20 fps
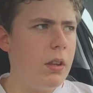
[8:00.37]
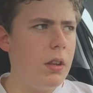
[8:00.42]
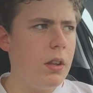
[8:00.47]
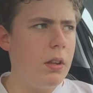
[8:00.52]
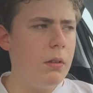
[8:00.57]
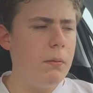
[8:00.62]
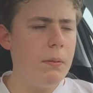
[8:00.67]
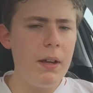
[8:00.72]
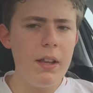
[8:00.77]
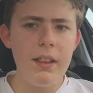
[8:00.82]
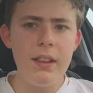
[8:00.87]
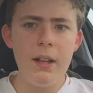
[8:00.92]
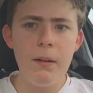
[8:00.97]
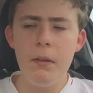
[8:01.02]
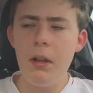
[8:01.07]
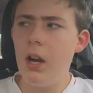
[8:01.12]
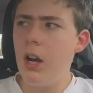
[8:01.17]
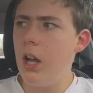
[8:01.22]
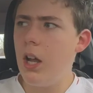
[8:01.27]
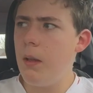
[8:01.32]
the West Ham
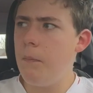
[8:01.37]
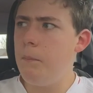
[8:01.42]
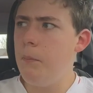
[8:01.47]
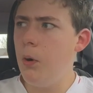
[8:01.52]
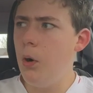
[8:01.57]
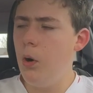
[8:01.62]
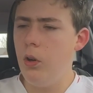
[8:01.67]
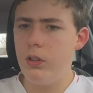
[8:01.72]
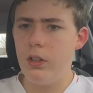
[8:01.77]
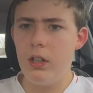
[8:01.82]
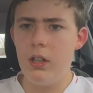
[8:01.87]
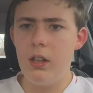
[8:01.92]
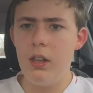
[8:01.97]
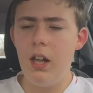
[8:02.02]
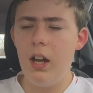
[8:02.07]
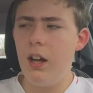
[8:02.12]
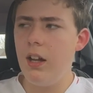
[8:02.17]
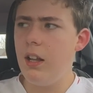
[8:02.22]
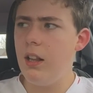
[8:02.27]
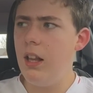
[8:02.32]
United board
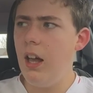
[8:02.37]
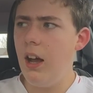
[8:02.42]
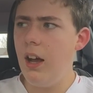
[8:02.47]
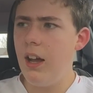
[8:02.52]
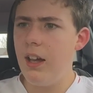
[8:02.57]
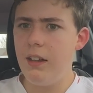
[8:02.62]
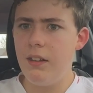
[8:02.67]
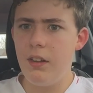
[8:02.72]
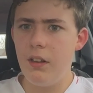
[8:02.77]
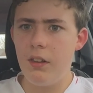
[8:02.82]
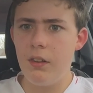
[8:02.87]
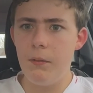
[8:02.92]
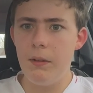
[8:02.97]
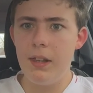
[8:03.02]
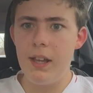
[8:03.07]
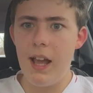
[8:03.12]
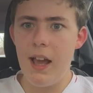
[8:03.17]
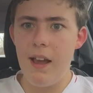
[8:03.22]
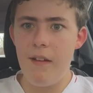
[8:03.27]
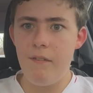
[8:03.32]
lied to some
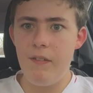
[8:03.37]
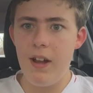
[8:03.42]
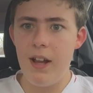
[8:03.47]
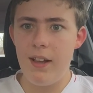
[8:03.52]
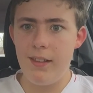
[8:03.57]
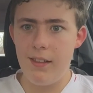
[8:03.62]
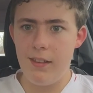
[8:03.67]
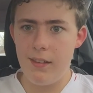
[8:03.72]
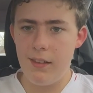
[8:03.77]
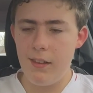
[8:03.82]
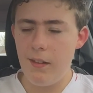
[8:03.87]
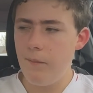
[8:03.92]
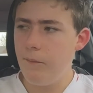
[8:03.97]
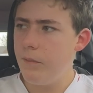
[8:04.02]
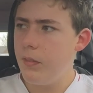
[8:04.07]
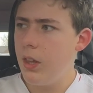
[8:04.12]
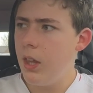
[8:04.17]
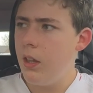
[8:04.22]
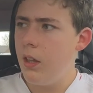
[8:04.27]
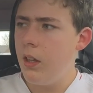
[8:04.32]
of their fans.
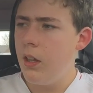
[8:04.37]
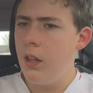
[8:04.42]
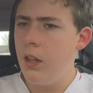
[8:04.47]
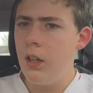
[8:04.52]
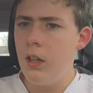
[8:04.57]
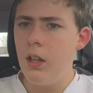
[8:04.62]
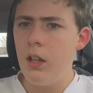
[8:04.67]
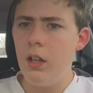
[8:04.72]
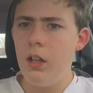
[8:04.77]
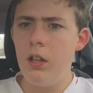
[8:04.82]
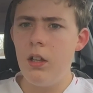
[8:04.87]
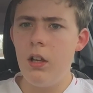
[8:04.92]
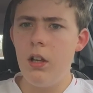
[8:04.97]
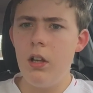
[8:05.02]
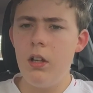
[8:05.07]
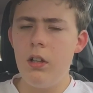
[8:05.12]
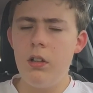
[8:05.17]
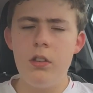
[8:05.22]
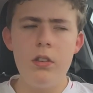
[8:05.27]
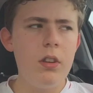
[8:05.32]

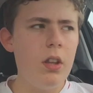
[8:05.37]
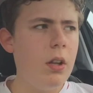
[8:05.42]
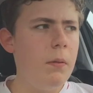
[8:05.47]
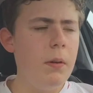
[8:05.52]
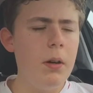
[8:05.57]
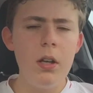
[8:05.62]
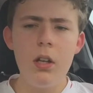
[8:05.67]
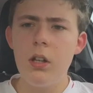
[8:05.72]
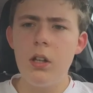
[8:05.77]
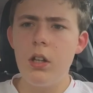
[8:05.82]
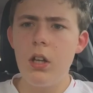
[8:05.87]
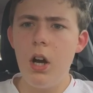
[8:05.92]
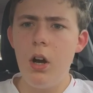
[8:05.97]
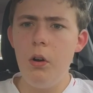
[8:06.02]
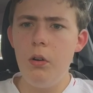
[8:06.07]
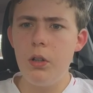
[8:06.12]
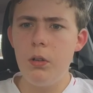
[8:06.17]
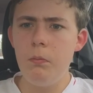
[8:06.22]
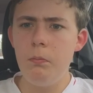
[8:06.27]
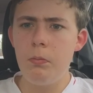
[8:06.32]
Sullivan,
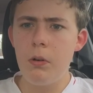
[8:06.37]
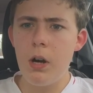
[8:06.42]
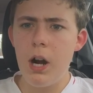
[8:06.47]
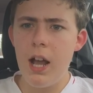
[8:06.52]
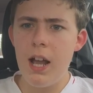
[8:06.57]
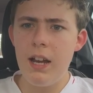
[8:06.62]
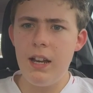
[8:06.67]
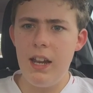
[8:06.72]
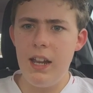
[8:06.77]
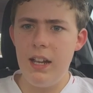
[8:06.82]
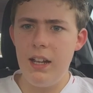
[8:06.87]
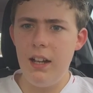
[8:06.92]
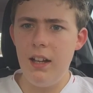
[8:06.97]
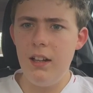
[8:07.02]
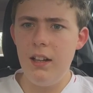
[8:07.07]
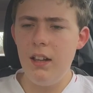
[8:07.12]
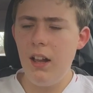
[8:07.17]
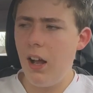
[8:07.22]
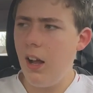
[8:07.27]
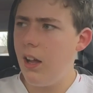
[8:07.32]
Golden,
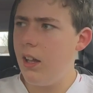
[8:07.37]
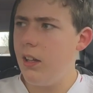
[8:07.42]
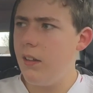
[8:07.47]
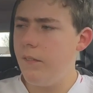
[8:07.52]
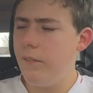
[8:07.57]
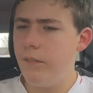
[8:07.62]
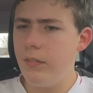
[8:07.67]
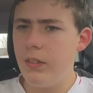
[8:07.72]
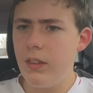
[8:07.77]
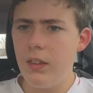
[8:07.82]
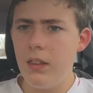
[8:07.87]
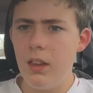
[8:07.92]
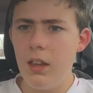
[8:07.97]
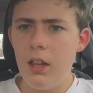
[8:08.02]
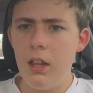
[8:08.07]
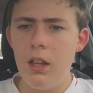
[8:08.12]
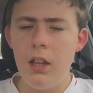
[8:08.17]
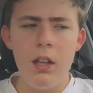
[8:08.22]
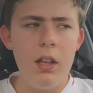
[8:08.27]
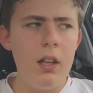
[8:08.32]
Brady,
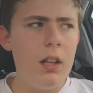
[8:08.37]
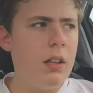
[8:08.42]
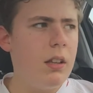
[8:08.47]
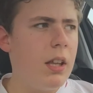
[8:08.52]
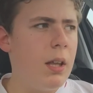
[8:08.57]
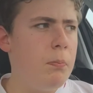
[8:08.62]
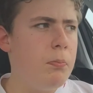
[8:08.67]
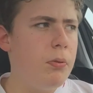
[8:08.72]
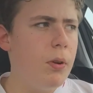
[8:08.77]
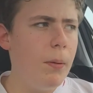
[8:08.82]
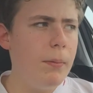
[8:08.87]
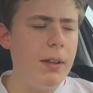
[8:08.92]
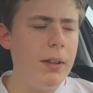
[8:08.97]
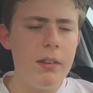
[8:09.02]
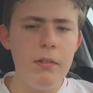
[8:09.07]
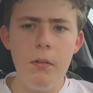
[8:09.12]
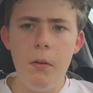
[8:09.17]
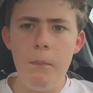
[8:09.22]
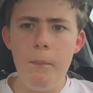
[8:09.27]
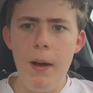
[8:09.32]
they promised
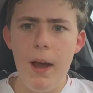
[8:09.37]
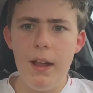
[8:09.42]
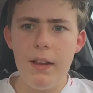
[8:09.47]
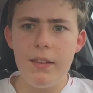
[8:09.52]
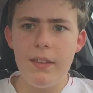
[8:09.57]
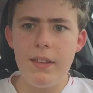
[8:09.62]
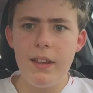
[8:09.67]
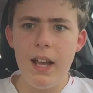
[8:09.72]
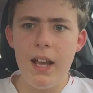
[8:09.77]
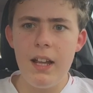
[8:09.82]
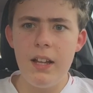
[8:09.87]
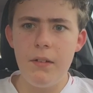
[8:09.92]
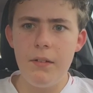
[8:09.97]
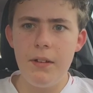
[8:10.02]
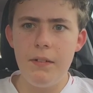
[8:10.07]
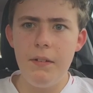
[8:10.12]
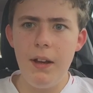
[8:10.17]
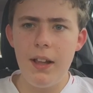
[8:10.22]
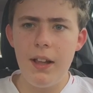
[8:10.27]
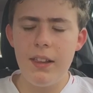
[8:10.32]
them a better stadium
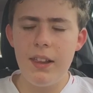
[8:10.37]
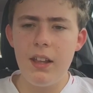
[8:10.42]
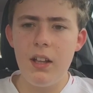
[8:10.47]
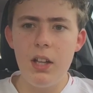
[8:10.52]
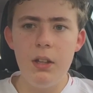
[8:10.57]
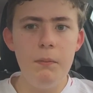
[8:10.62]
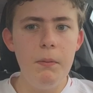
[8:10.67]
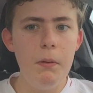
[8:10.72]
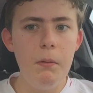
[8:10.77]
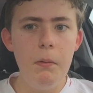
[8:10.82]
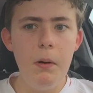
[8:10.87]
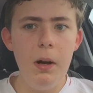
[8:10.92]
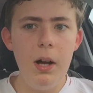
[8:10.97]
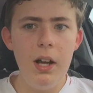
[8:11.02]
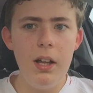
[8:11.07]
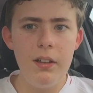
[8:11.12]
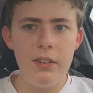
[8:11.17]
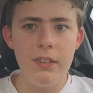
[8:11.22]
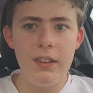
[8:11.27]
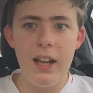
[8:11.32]
and they've actually got them a
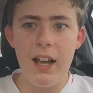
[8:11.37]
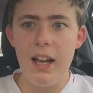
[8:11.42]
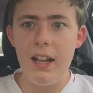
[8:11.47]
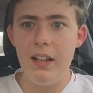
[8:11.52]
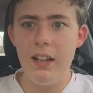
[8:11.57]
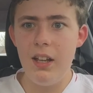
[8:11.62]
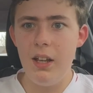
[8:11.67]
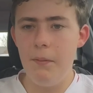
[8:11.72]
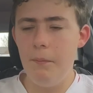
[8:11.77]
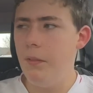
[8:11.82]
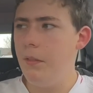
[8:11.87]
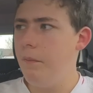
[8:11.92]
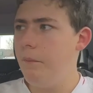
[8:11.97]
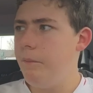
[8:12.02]
worse stadium.